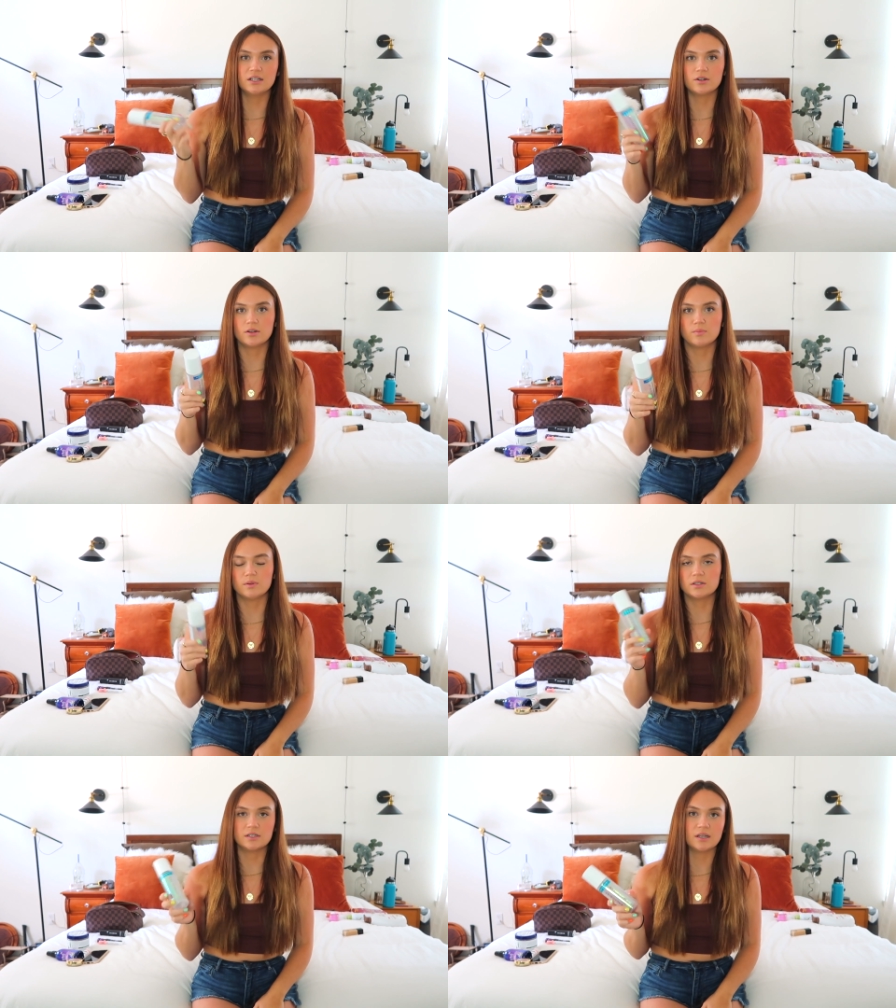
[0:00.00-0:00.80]
little
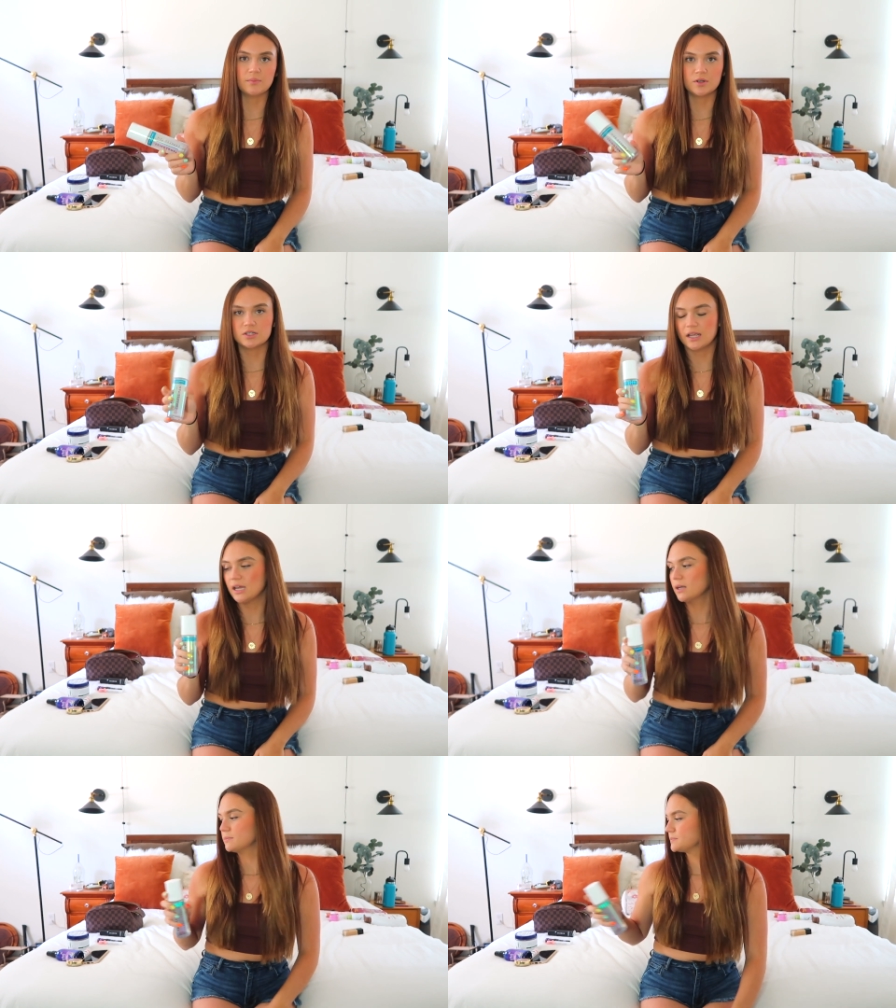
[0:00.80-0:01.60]
building up your
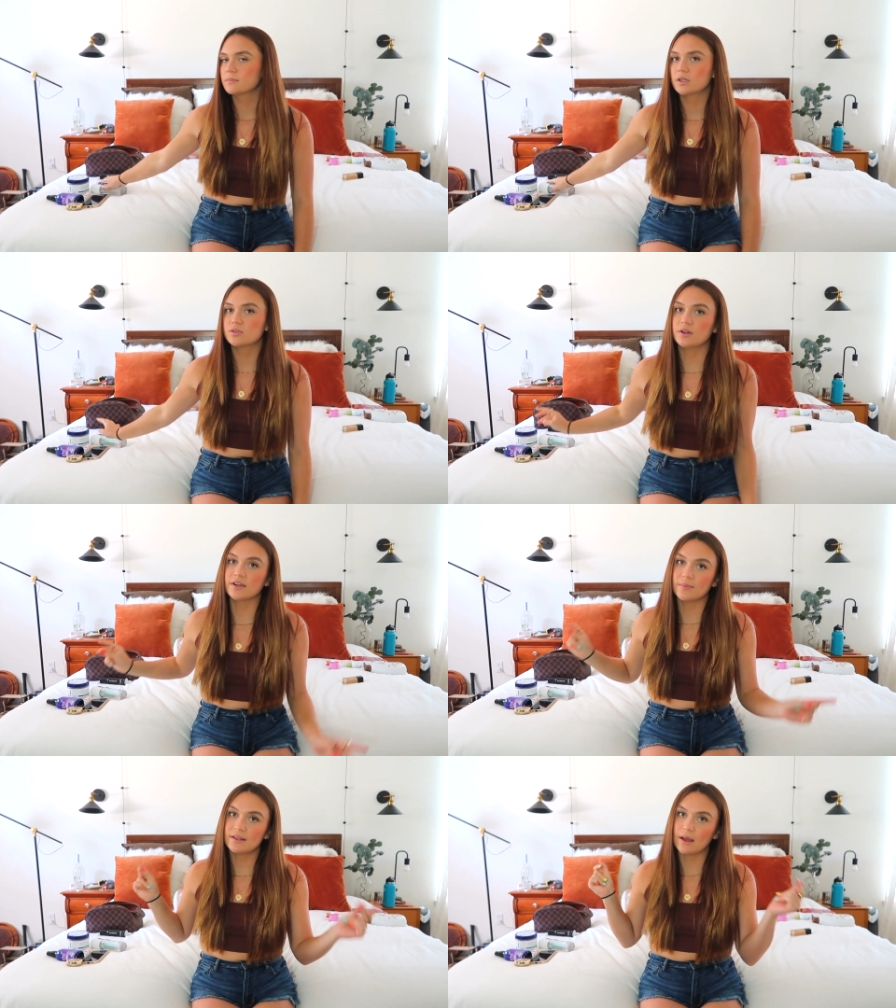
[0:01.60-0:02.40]
tan so I
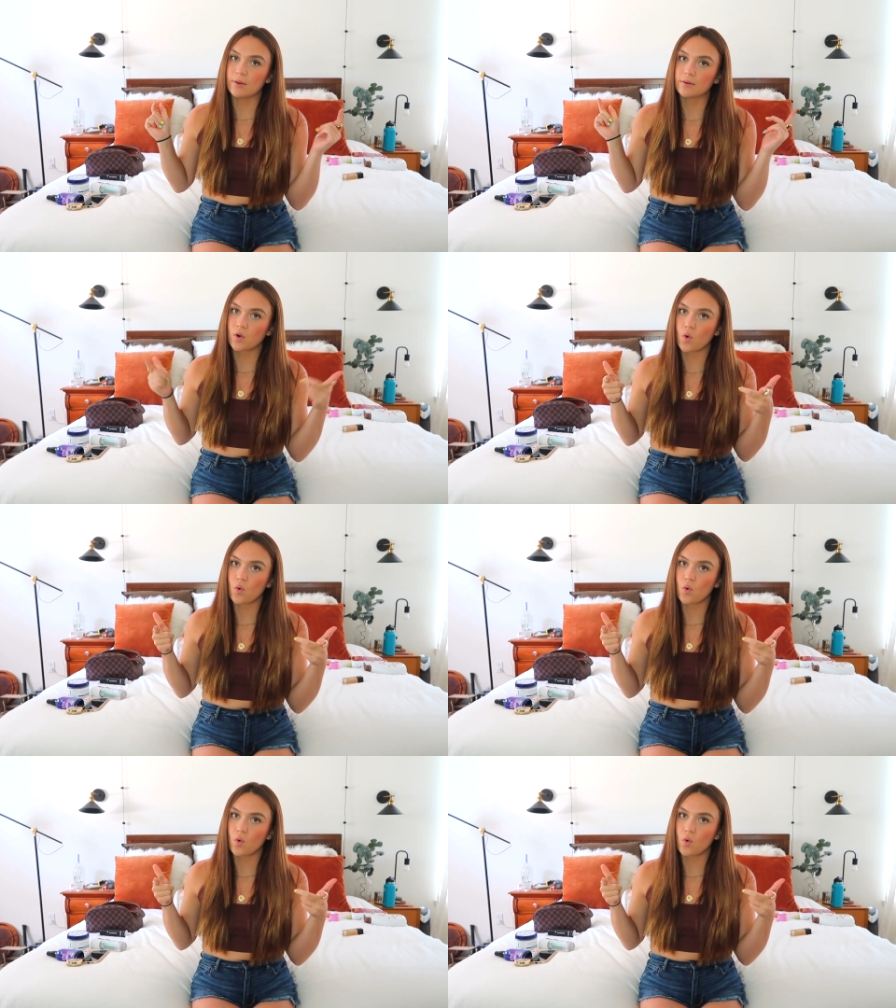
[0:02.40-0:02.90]
recommend that one.